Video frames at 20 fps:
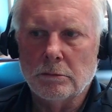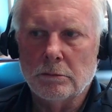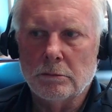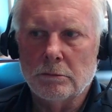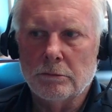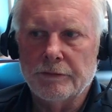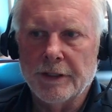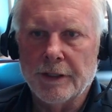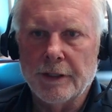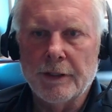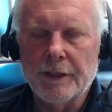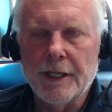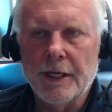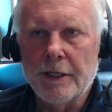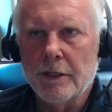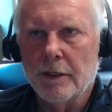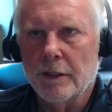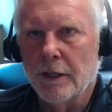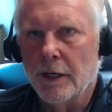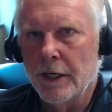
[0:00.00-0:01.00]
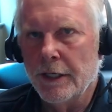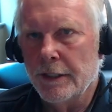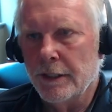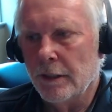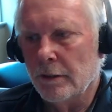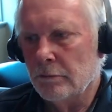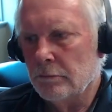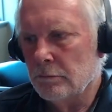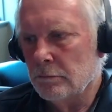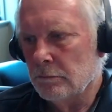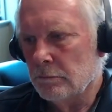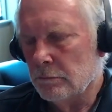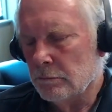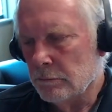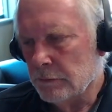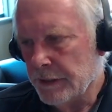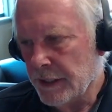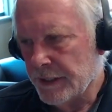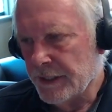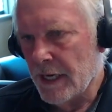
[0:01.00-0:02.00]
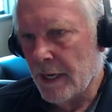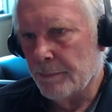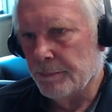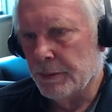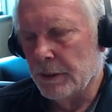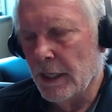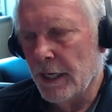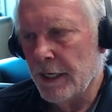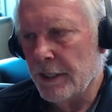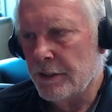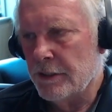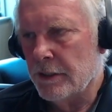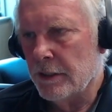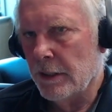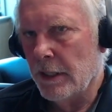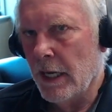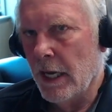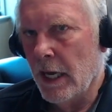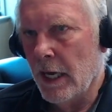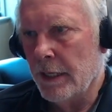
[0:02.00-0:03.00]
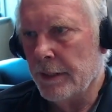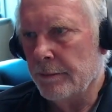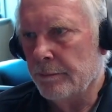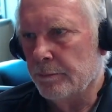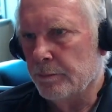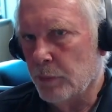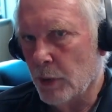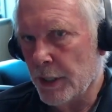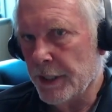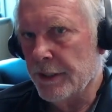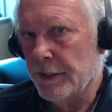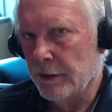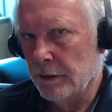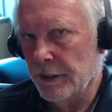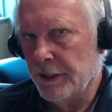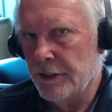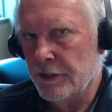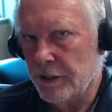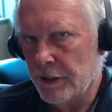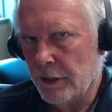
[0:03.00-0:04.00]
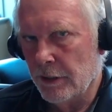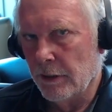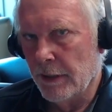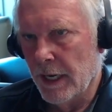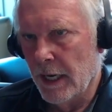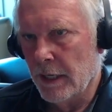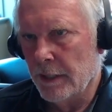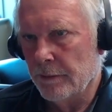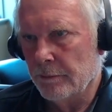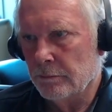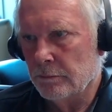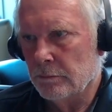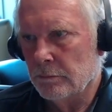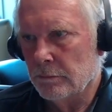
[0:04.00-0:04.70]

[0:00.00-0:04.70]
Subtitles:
figuring that you're going to get that place and break the lease that you're in.